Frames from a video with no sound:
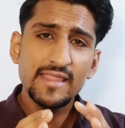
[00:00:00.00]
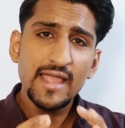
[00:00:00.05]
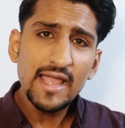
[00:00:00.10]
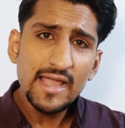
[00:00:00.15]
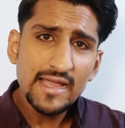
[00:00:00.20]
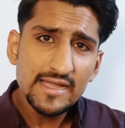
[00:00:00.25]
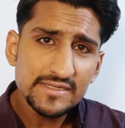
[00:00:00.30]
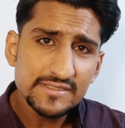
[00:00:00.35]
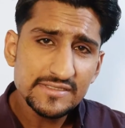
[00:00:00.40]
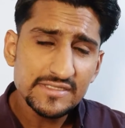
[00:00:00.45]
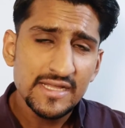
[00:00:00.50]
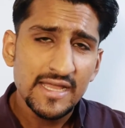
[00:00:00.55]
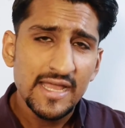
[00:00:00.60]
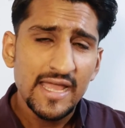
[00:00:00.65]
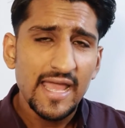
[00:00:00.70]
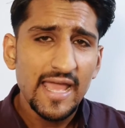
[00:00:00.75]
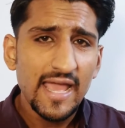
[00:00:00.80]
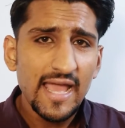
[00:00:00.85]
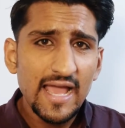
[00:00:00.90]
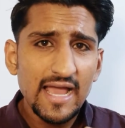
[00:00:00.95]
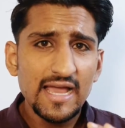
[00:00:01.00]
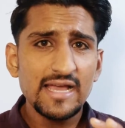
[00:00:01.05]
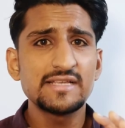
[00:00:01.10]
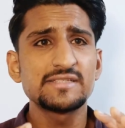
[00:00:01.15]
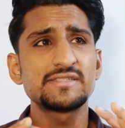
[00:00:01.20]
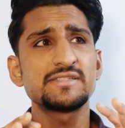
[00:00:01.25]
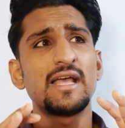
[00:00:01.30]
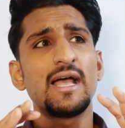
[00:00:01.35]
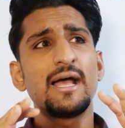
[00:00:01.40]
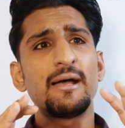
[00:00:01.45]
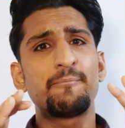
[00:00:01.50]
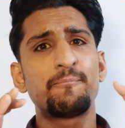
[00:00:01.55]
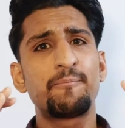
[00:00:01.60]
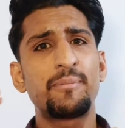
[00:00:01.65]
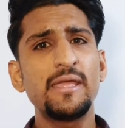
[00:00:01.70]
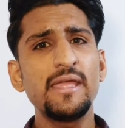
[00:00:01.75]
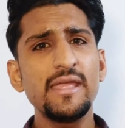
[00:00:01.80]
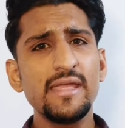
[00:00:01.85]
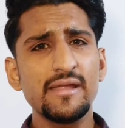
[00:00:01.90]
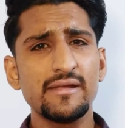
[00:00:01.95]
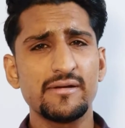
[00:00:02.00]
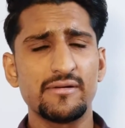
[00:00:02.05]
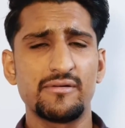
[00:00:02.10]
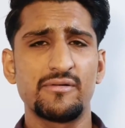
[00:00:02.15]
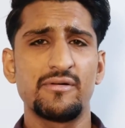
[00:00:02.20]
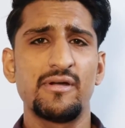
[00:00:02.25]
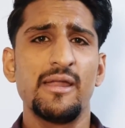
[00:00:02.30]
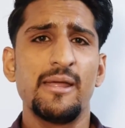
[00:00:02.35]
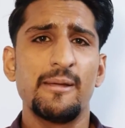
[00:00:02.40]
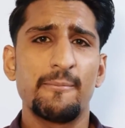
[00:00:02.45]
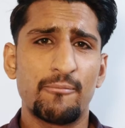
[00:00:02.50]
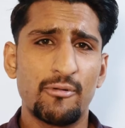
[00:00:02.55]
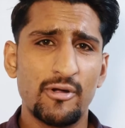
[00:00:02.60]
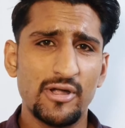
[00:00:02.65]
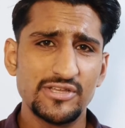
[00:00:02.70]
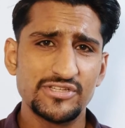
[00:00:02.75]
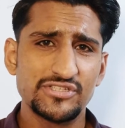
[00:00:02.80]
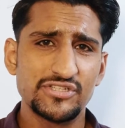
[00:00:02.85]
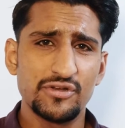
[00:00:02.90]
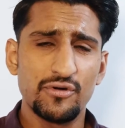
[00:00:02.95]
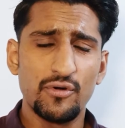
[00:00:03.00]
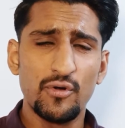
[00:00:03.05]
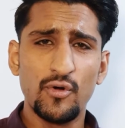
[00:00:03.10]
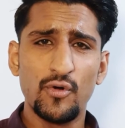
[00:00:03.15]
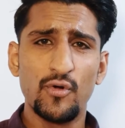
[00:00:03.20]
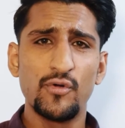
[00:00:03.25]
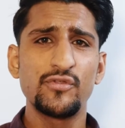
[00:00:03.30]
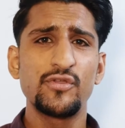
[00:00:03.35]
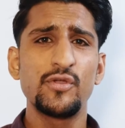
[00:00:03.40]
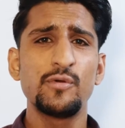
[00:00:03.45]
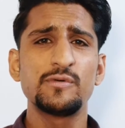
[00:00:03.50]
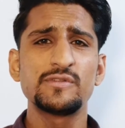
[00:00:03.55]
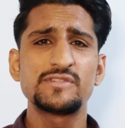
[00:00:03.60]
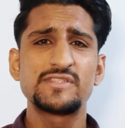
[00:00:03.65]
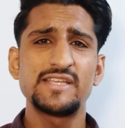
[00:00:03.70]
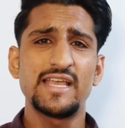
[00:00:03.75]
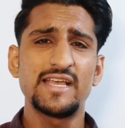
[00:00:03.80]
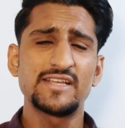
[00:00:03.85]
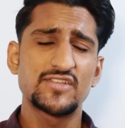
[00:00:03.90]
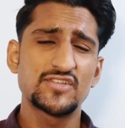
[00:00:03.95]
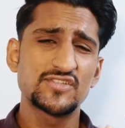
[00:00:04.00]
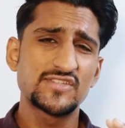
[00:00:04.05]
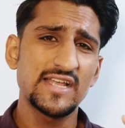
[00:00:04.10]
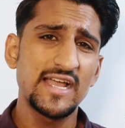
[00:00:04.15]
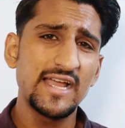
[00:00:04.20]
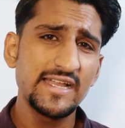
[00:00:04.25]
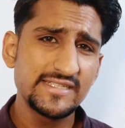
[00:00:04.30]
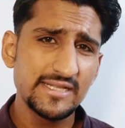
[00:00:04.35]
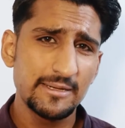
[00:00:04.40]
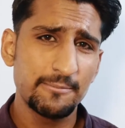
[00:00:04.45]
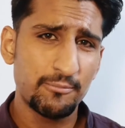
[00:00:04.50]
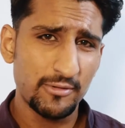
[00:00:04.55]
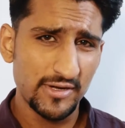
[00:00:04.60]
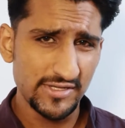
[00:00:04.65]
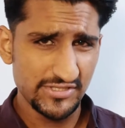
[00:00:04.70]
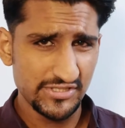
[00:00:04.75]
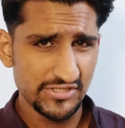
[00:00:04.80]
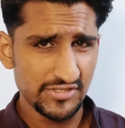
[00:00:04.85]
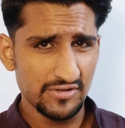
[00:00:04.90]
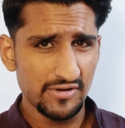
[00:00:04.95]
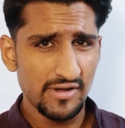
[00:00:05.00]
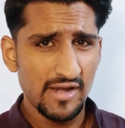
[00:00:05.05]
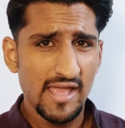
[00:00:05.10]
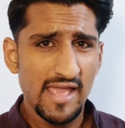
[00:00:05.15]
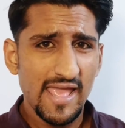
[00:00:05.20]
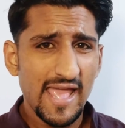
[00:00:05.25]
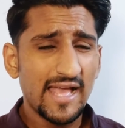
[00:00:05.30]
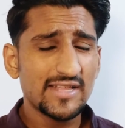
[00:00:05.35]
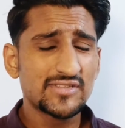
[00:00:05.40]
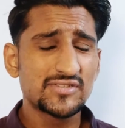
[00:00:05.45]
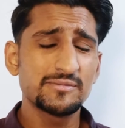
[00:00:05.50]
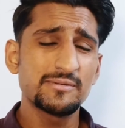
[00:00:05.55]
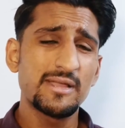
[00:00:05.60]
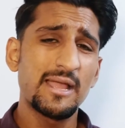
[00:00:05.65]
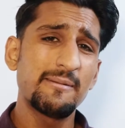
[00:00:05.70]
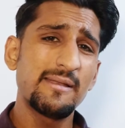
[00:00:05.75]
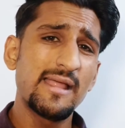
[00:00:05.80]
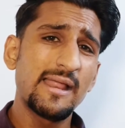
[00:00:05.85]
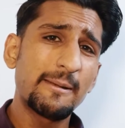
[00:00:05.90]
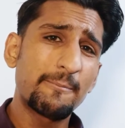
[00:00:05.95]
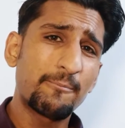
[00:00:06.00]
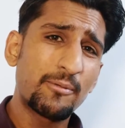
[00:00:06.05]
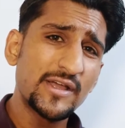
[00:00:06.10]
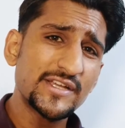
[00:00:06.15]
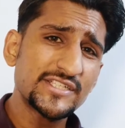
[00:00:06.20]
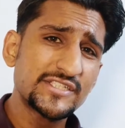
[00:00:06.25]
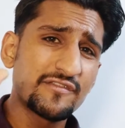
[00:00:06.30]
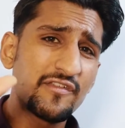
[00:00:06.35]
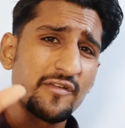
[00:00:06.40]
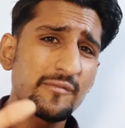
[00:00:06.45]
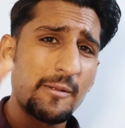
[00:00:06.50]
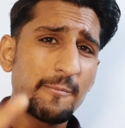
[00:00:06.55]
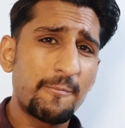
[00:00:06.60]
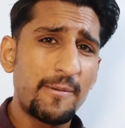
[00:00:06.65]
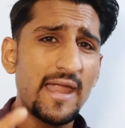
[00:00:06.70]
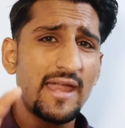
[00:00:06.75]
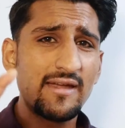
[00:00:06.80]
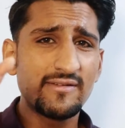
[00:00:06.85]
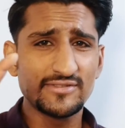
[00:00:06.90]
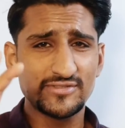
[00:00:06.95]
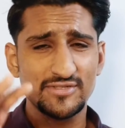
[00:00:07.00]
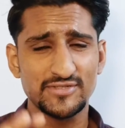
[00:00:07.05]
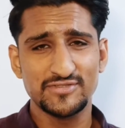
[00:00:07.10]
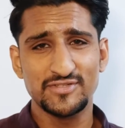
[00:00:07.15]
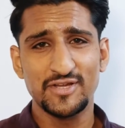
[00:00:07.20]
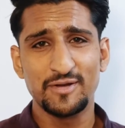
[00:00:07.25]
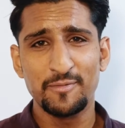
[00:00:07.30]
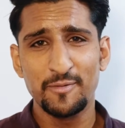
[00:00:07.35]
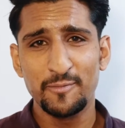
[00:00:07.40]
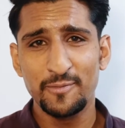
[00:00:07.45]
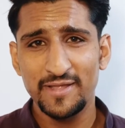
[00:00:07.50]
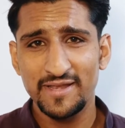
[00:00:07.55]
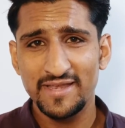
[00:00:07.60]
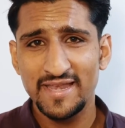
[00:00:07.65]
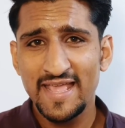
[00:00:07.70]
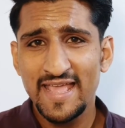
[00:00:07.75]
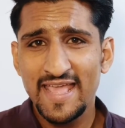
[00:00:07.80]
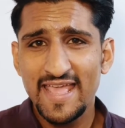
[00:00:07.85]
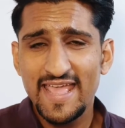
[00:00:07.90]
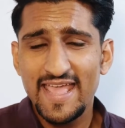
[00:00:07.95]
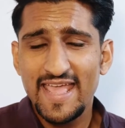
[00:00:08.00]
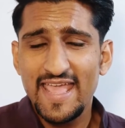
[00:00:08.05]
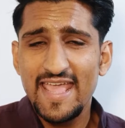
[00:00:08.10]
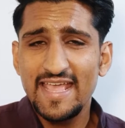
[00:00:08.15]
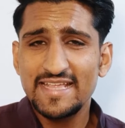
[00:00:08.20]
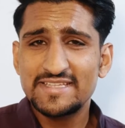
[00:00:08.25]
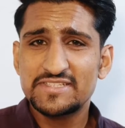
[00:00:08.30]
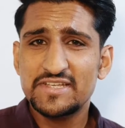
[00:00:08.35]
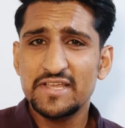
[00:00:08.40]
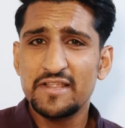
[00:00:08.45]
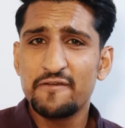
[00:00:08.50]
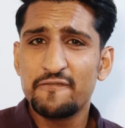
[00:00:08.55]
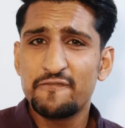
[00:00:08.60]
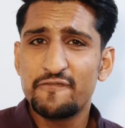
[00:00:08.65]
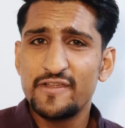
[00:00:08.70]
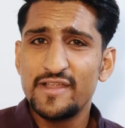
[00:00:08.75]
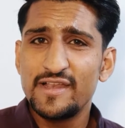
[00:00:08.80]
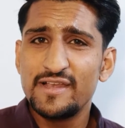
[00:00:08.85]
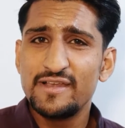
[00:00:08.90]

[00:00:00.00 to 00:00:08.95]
that as a peer pressure, or you would say a societal pressure, and a pressure from your parents on top of it, it's gonna